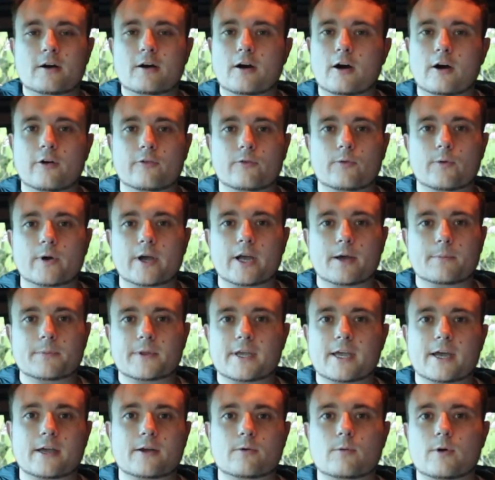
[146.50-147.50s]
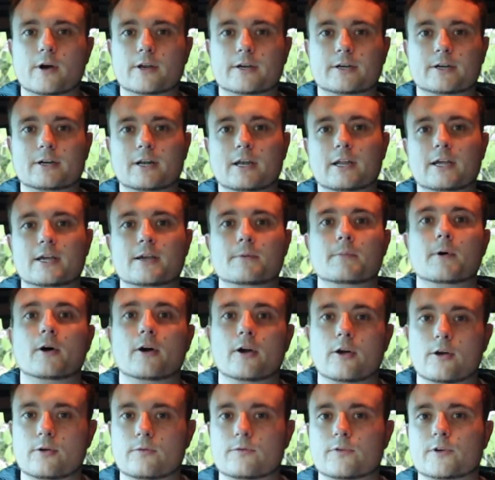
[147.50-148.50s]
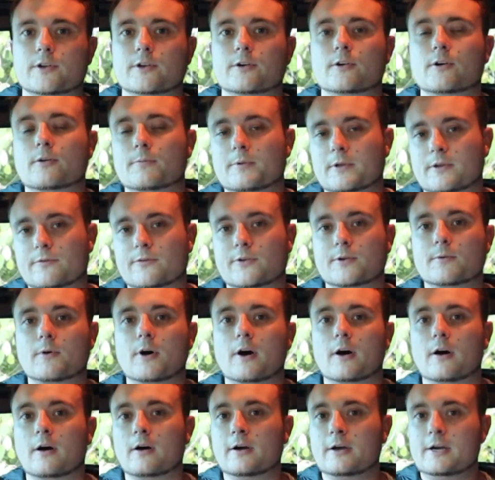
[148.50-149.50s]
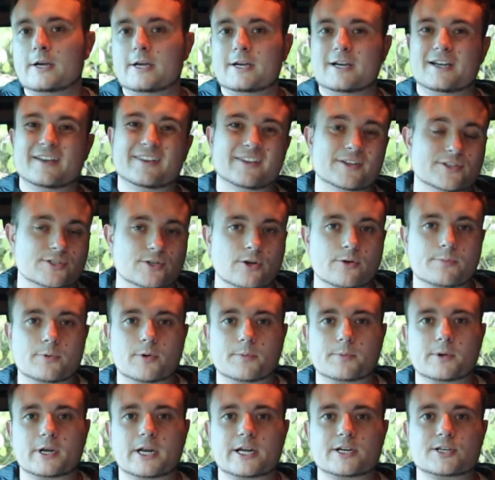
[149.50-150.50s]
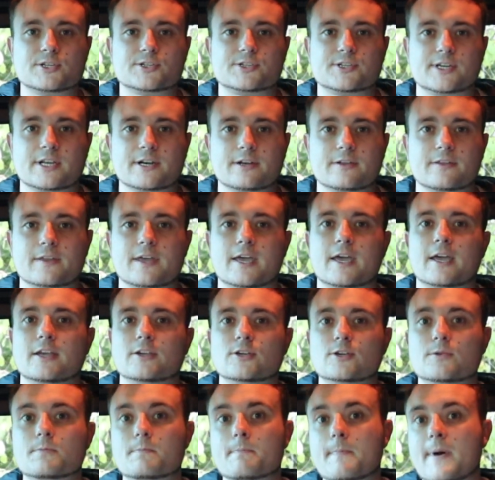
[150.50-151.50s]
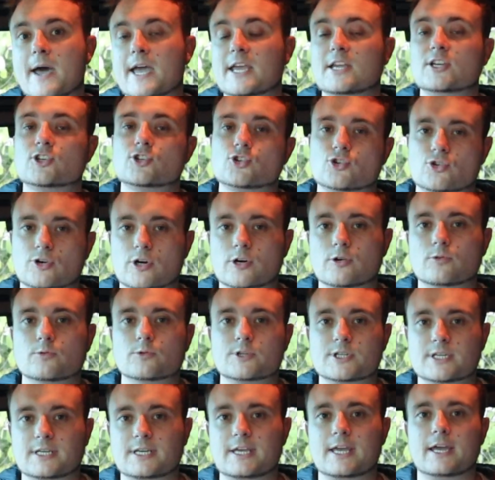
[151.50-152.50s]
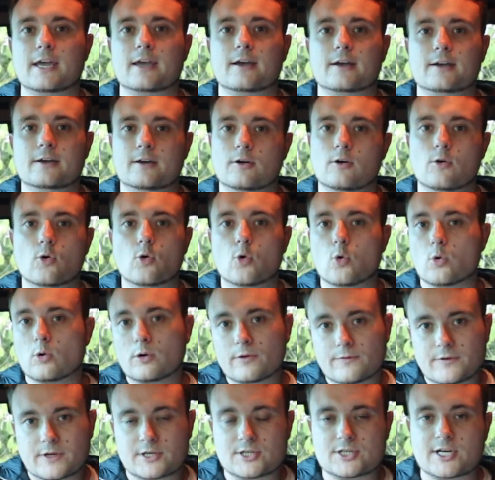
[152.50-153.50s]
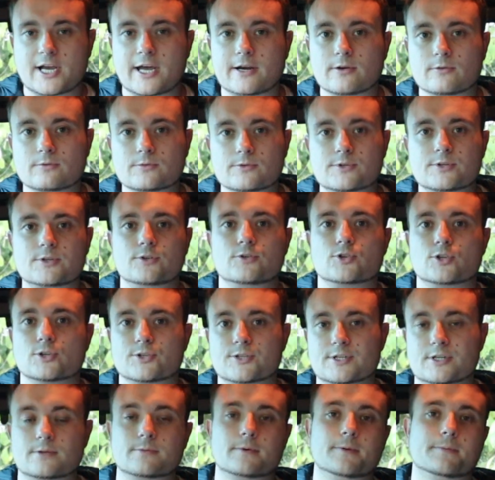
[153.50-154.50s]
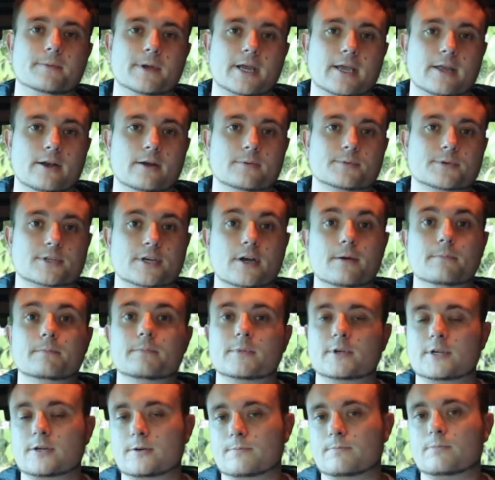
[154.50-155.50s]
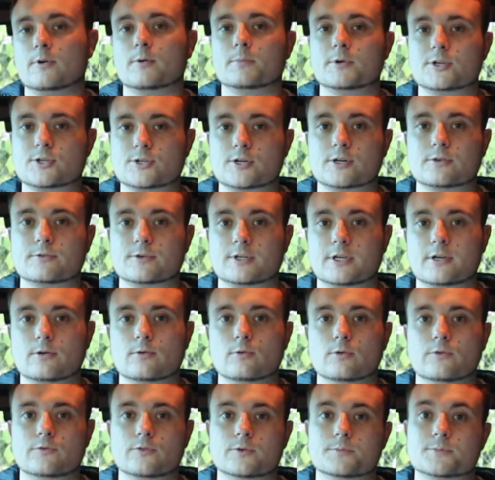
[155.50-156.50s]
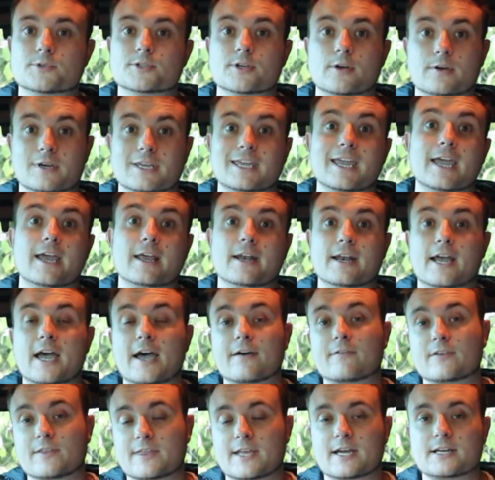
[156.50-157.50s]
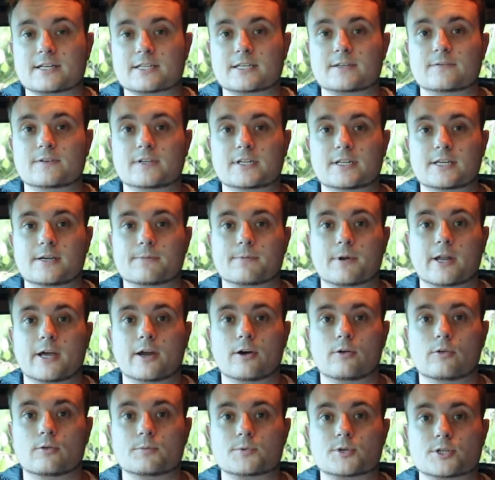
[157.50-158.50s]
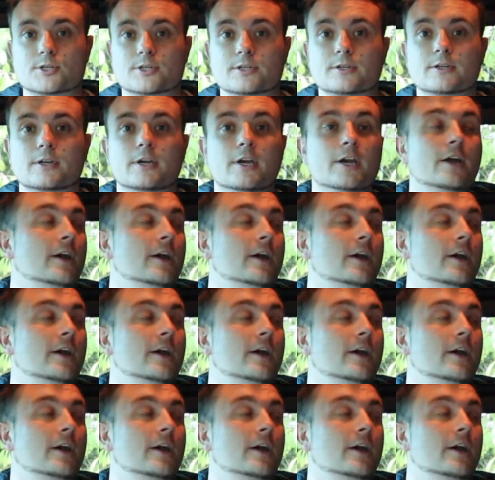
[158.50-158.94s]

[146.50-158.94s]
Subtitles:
halfway up the A1 in a lay-by, hopefully you're not, but if you are and there's no population centre there, you may struggle to get all of your channels. You should still be picking up some, but you probably struggle to get all of them. So again, having that DVD player option.